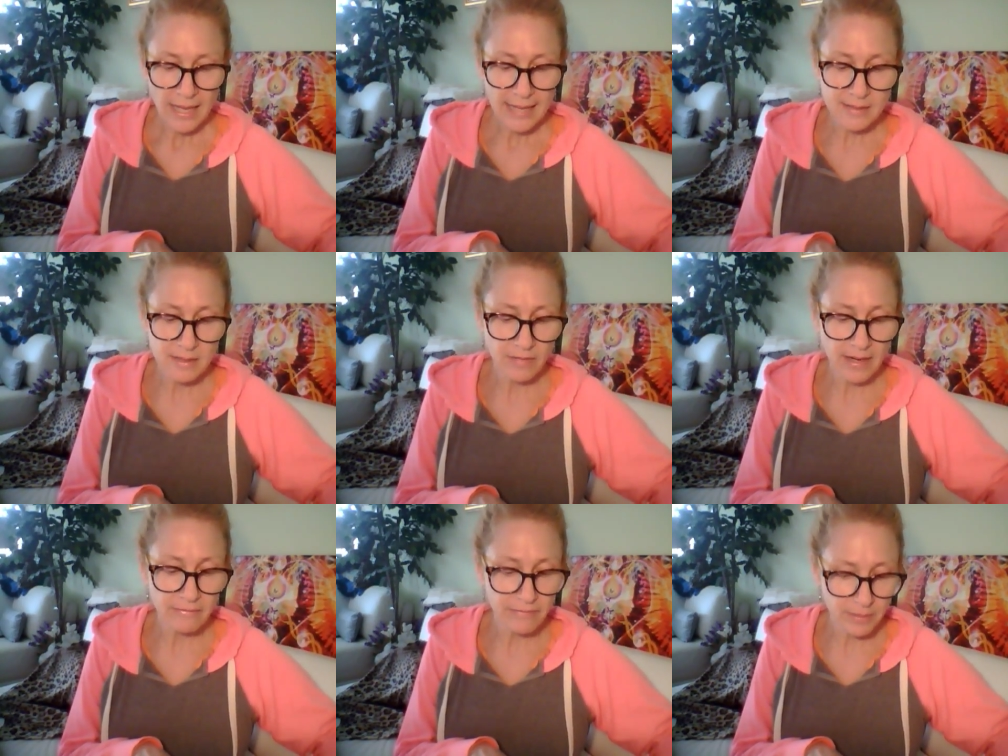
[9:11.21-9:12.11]
As the
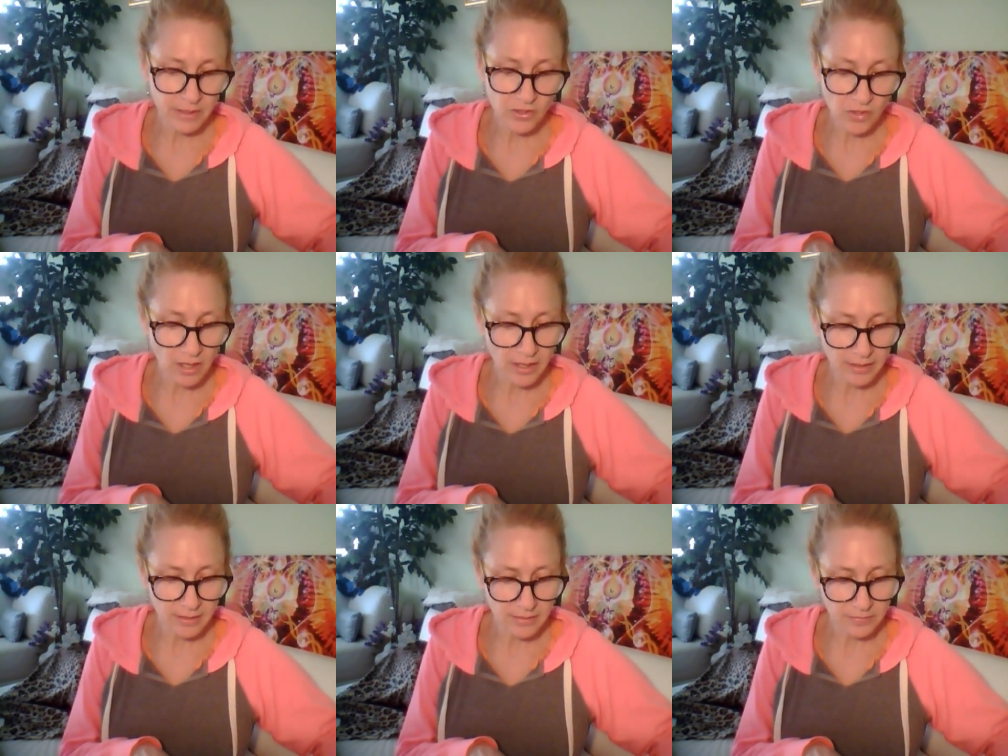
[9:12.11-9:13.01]
divine feminine
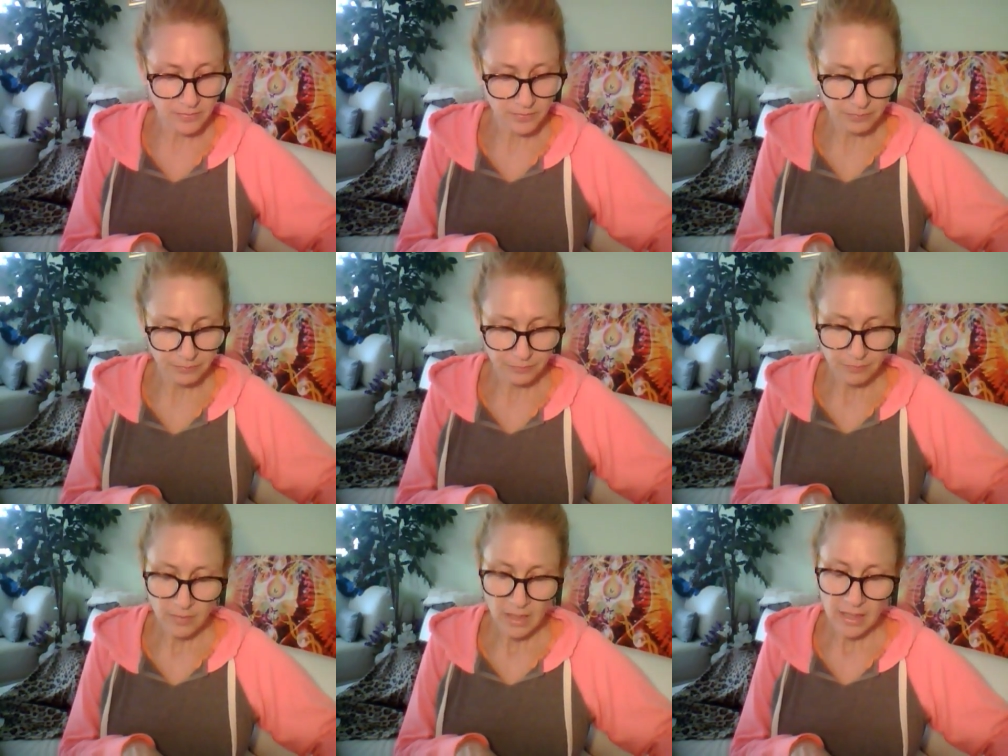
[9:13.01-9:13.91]
shines,
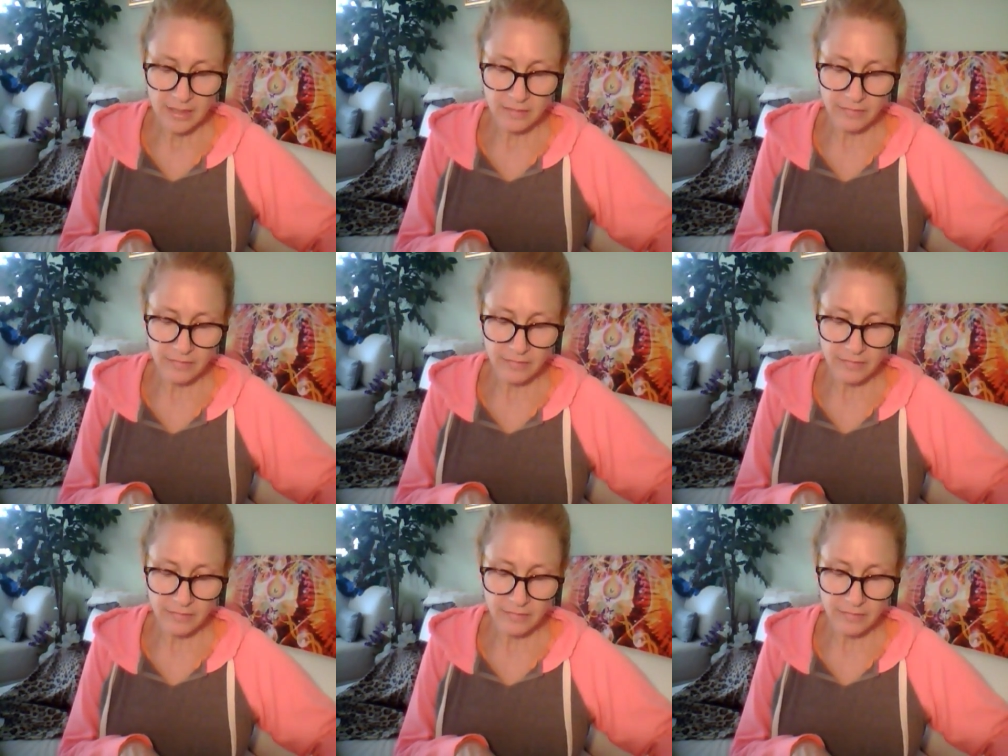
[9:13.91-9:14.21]
and